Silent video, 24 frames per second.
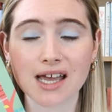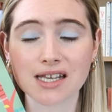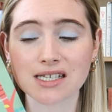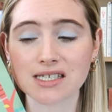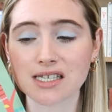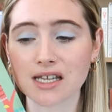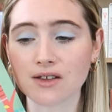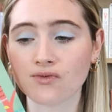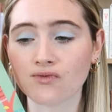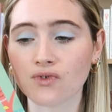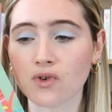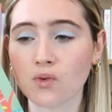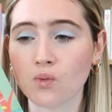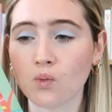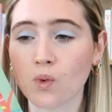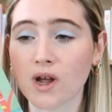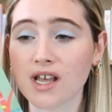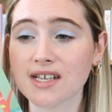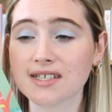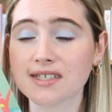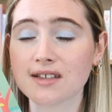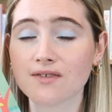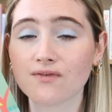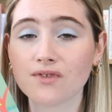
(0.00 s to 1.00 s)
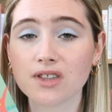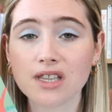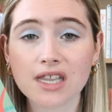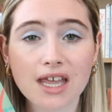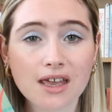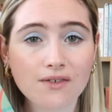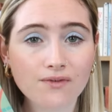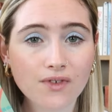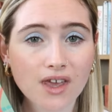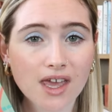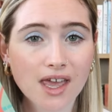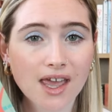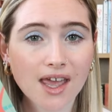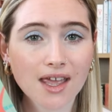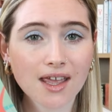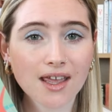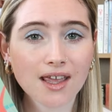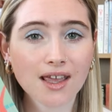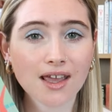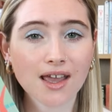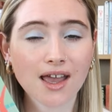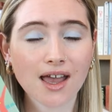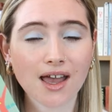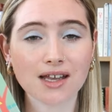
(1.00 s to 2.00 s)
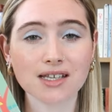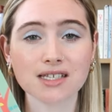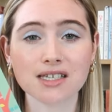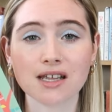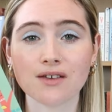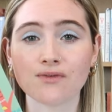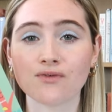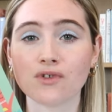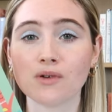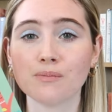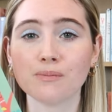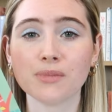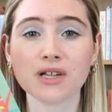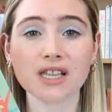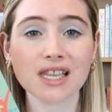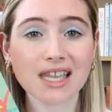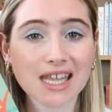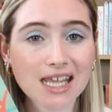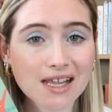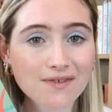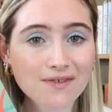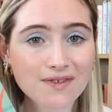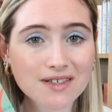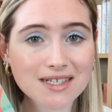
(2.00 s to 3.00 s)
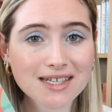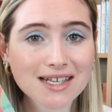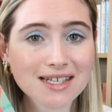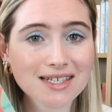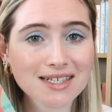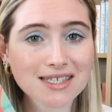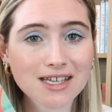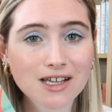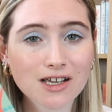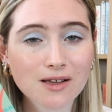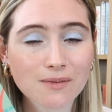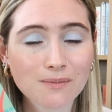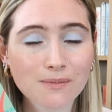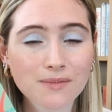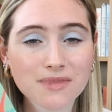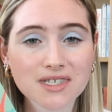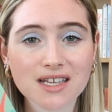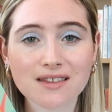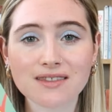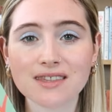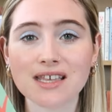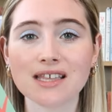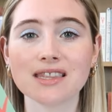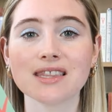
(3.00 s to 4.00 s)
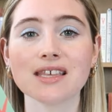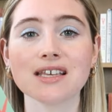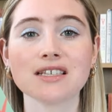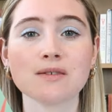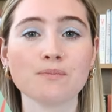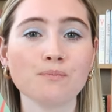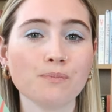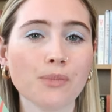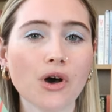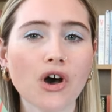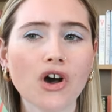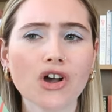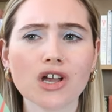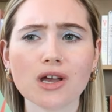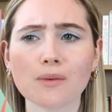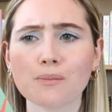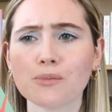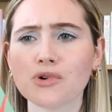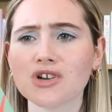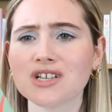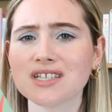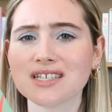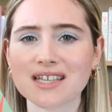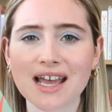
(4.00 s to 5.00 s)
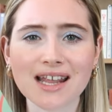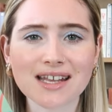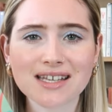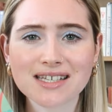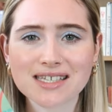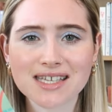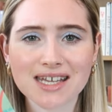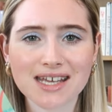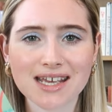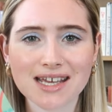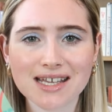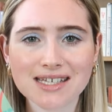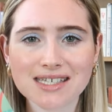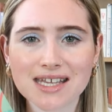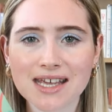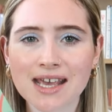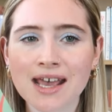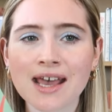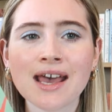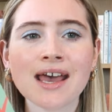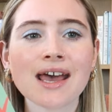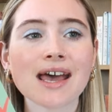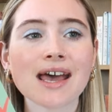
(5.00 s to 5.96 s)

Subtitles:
and different ways of living and different belief systems that this book presented,